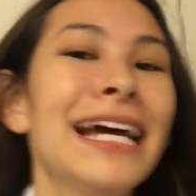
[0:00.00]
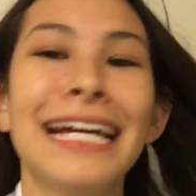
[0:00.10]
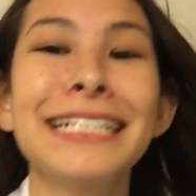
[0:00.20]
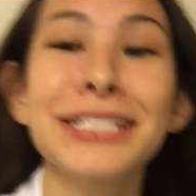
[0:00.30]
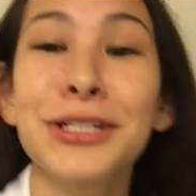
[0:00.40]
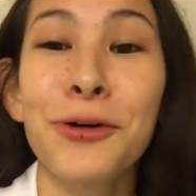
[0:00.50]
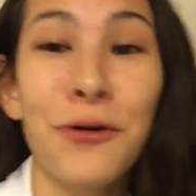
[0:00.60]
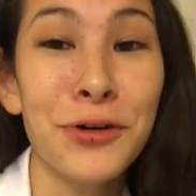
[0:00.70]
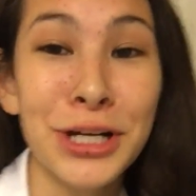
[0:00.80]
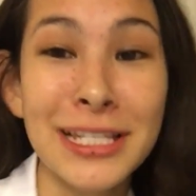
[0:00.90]
It's just an
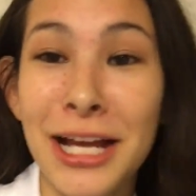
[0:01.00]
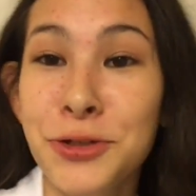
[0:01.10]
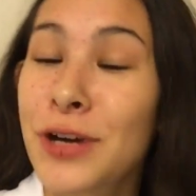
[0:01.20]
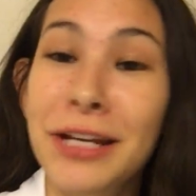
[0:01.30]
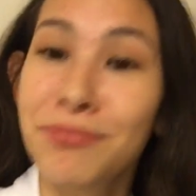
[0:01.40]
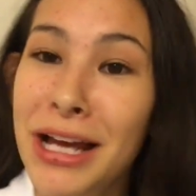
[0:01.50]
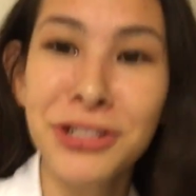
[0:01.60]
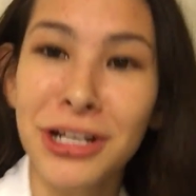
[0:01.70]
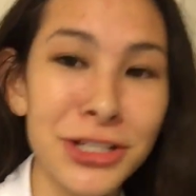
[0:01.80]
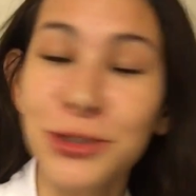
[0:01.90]
over-exaggerated
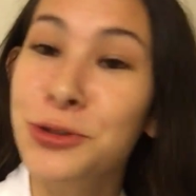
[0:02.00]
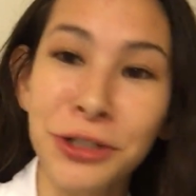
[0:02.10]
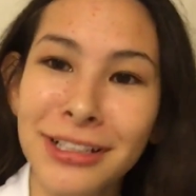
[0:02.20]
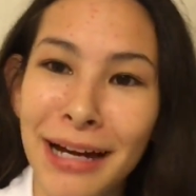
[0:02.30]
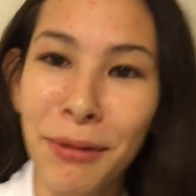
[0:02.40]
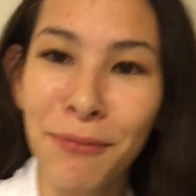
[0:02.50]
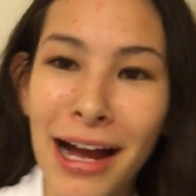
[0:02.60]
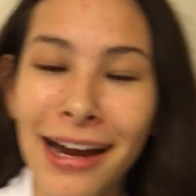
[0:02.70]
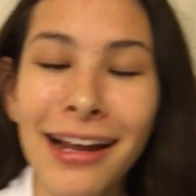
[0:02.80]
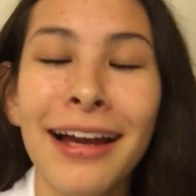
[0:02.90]
imagination story time of
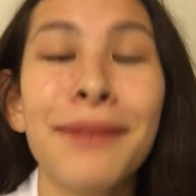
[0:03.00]
mine.